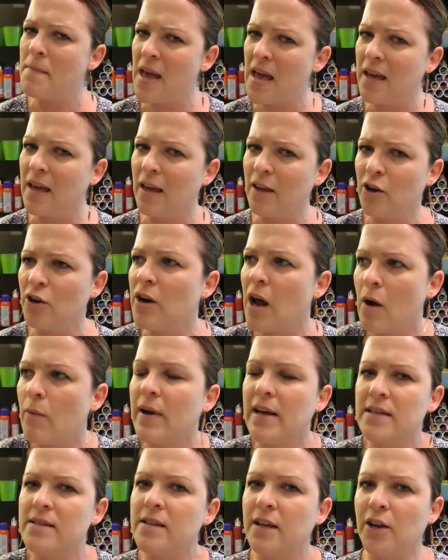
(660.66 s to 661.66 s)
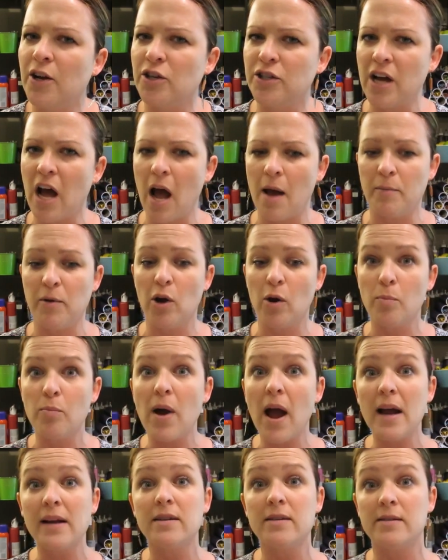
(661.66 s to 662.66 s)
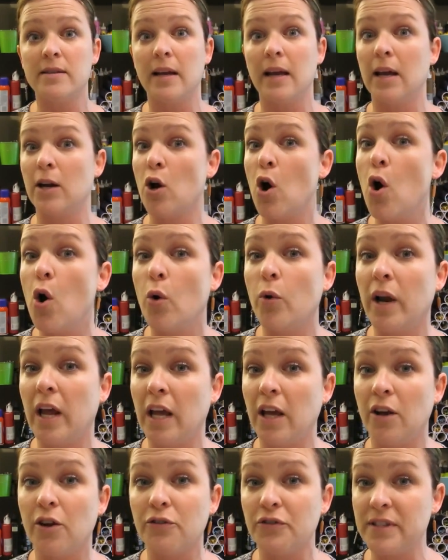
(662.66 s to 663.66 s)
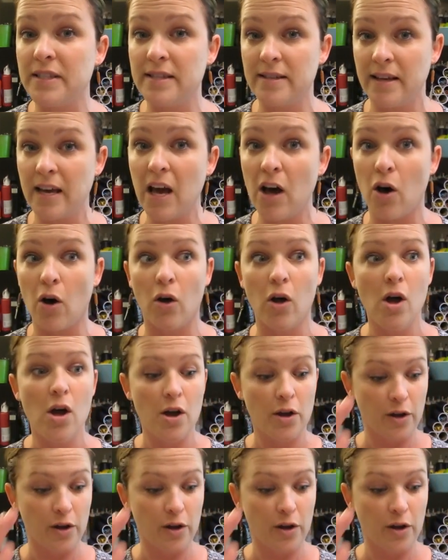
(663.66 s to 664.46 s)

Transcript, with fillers: making you're not wasting your time. You're practicing and honing your skill.